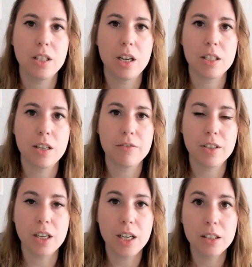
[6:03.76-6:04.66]
it has the
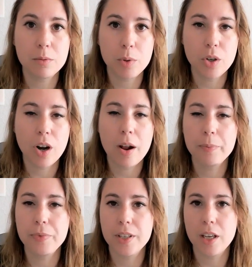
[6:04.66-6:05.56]
affiliate
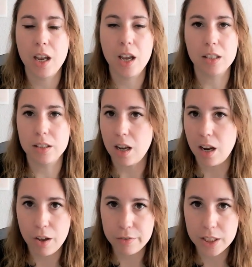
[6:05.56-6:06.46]
program and I
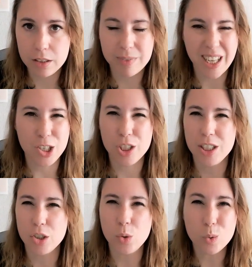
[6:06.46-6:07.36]
love it. I use
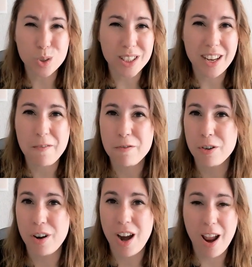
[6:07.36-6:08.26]
it all the time
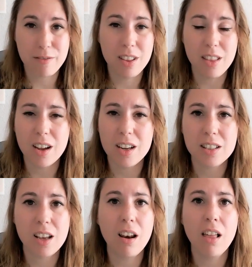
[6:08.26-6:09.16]
for everything I
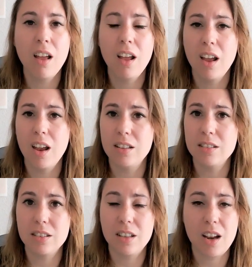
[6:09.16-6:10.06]
sell
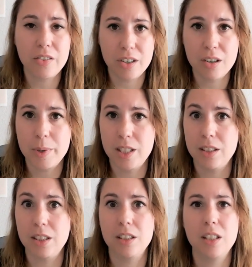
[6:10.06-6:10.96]
and I
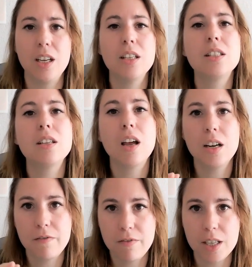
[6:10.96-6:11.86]
recommend it. It's
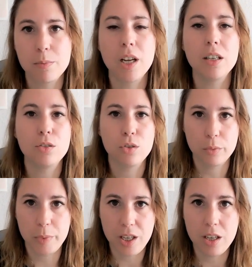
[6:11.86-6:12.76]
an investment. It
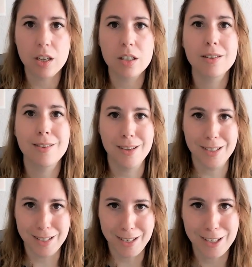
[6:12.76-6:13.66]
took me years
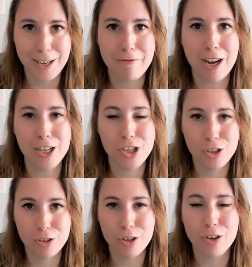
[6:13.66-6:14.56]
thinking if I
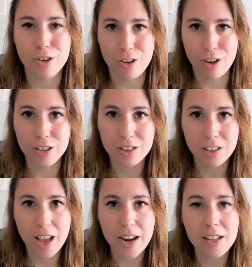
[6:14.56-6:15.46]
should or not
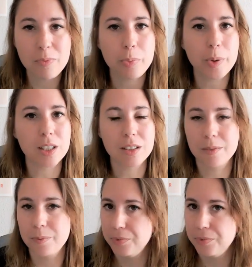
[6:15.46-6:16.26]
get it, but